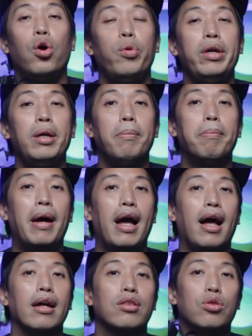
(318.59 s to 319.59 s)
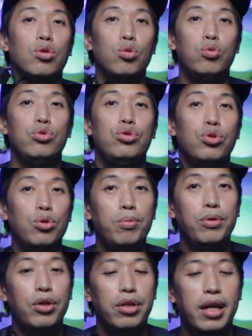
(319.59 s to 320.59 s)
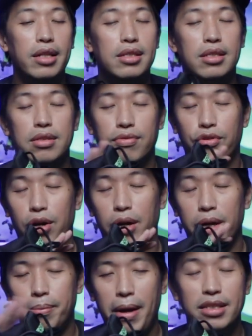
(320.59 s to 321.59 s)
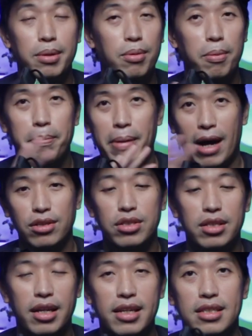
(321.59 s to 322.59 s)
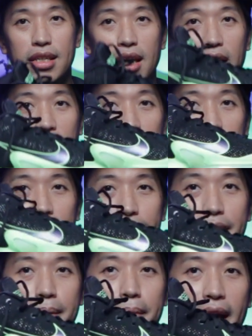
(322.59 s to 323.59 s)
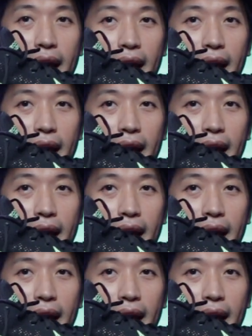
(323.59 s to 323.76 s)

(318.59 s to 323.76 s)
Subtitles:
Going back to zoom units for maximum bounciness, here in my